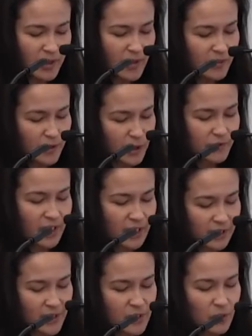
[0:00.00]
III of
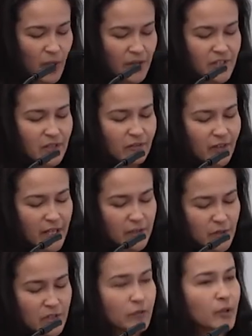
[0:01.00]
England arrived in
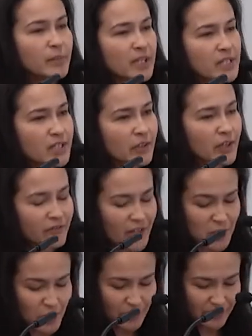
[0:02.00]
Flanders for a military
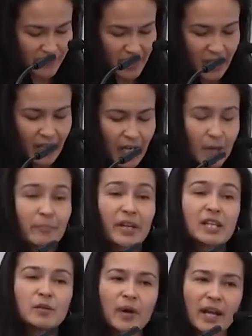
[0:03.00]
adventure. Um, but
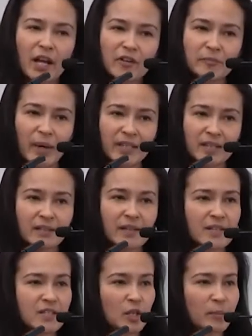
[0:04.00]
he ran out of money,
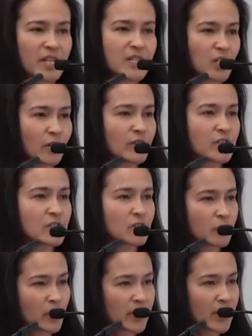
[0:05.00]
as so many sovereigns
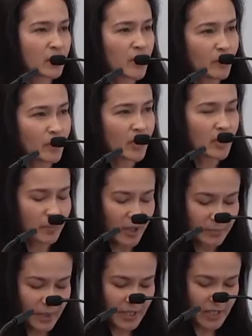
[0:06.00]
do when they embark
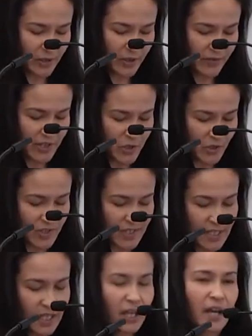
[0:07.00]
upon military
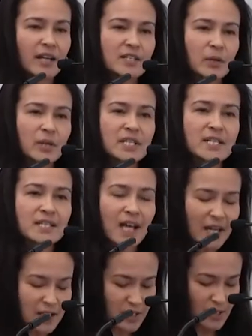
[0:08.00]
adventures, and so he
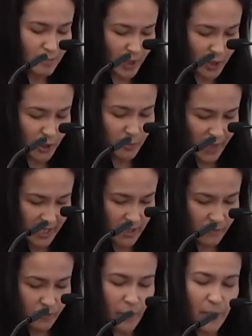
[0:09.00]
decided to borrow money
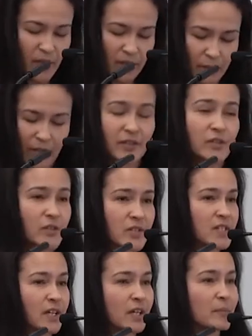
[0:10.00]
from the
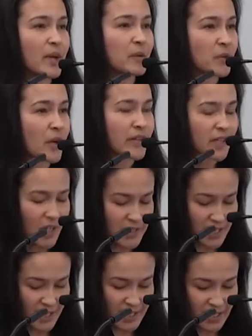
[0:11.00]
creditors um, that were on the
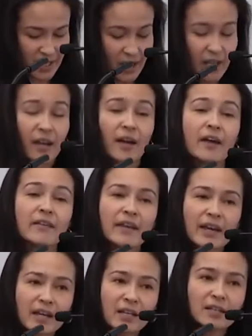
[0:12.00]
continent. And
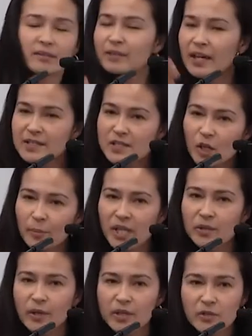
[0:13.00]
they, as so many
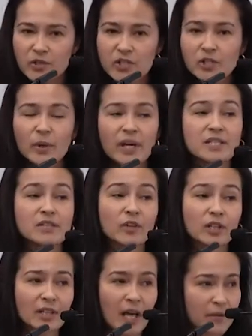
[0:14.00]
creditors do, asked for
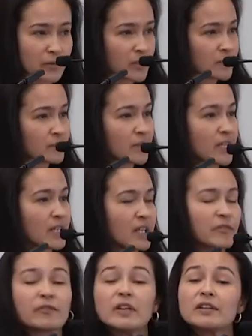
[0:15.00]
collateral, right?
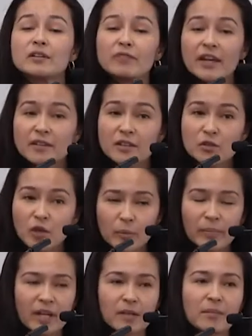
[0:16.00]
If in the event that you
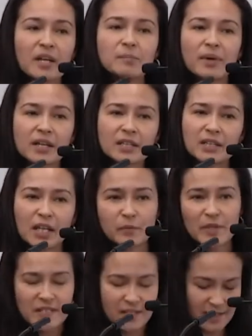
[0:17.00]
don't pay the money back, can
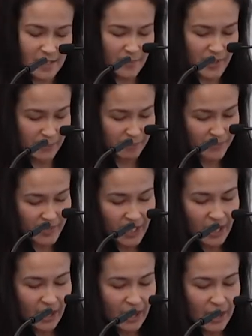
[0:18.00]
we see something?
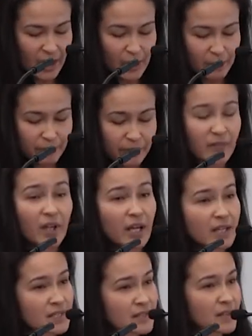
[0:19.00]
Um,
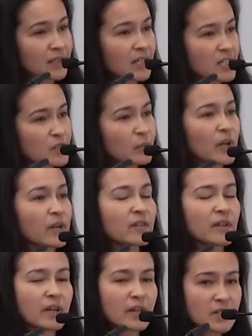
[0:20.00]
as is the case
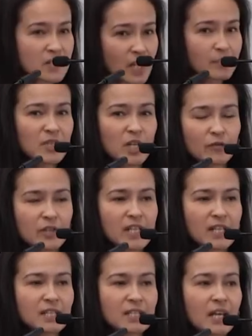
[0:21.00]
with uh, some sovereign
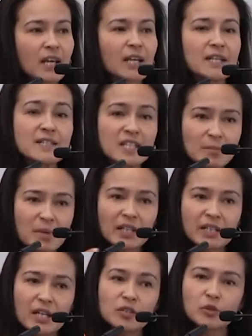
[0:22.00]
debt today and
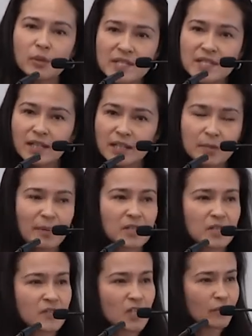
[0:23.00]
seemingly increasingly
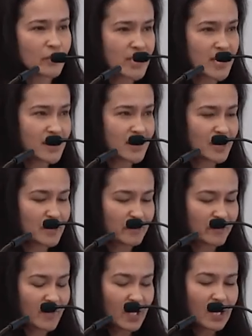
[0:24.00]
amounts of sovereign debt today.
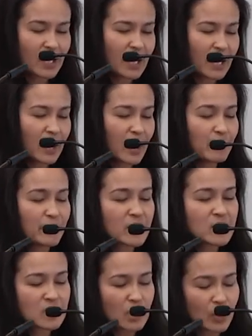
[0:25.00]
Um,
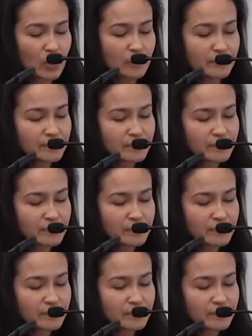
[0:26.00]
so,